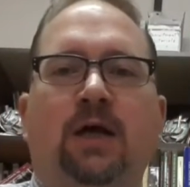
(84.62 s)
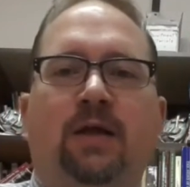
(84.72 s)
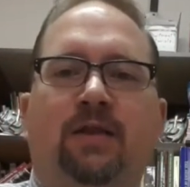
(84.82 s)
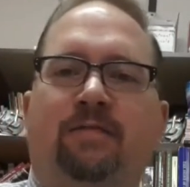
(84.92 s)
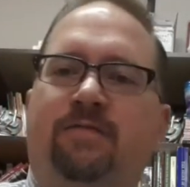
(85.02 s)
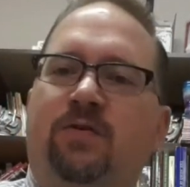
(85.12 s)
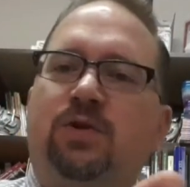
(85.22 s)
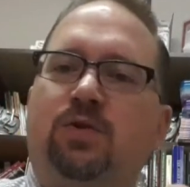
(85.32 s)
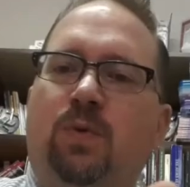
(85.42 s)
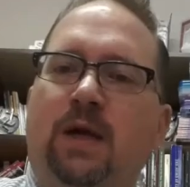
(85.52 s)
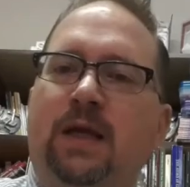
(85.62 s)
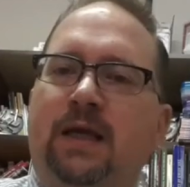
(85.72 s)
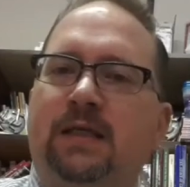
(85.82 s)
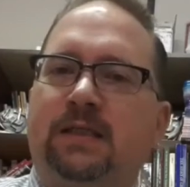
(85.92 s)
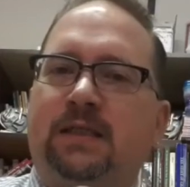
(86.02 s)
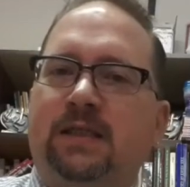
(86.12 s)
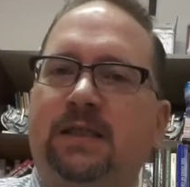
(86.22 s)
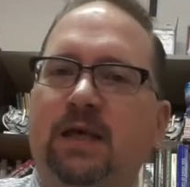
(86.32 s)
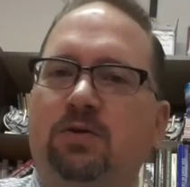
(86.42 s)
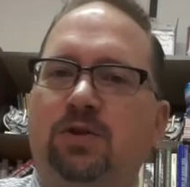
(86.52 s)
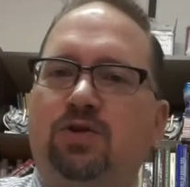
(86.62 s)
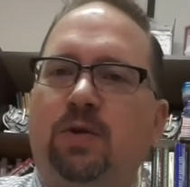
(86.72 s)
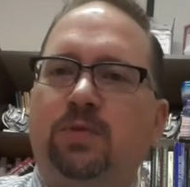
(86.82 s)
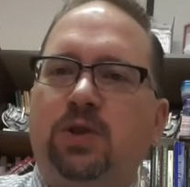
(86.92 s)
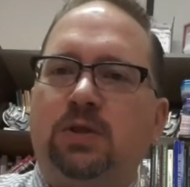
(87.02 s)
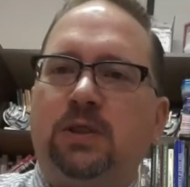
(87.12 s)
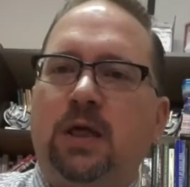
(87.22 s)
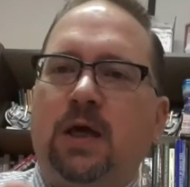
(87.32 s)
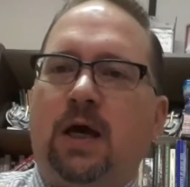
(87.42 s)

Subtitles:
The first one is the sacred scriptures.